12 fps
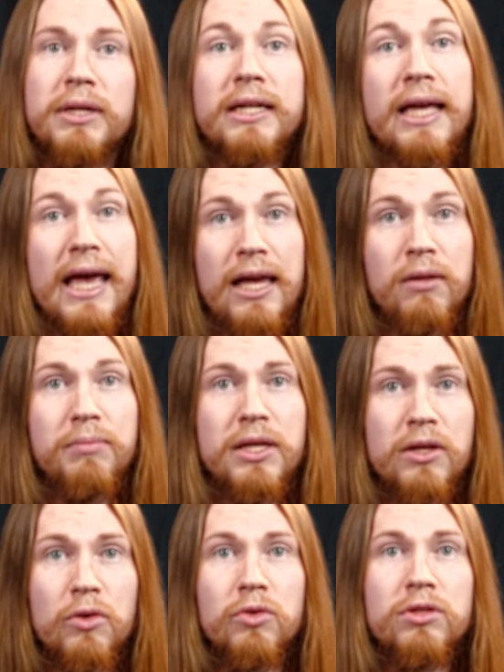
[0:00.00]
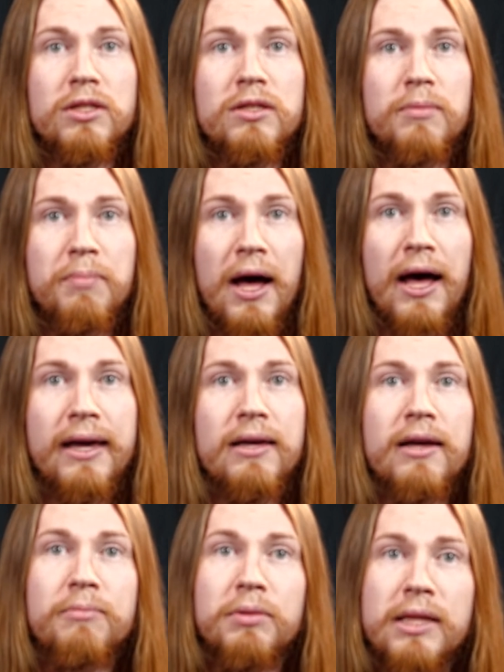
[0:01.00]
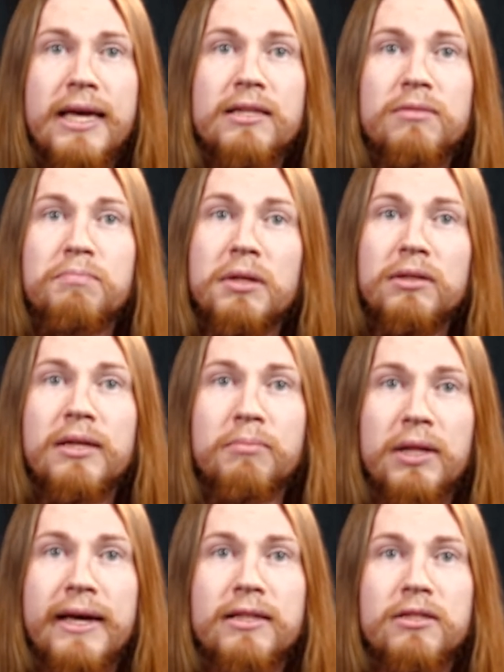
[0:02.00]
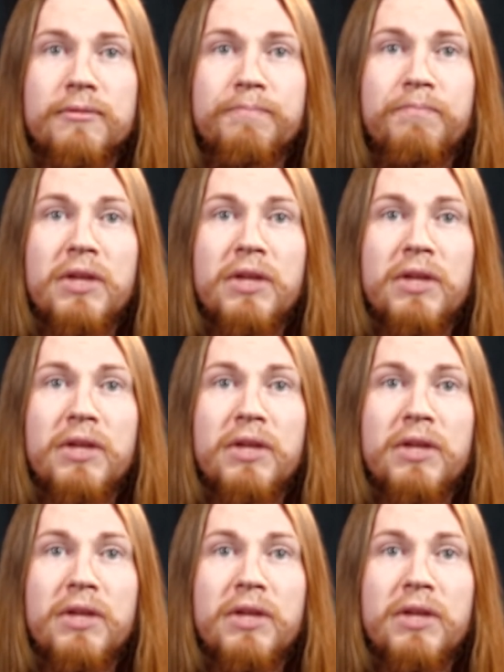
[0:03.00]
but it can be used to buy and place building plans.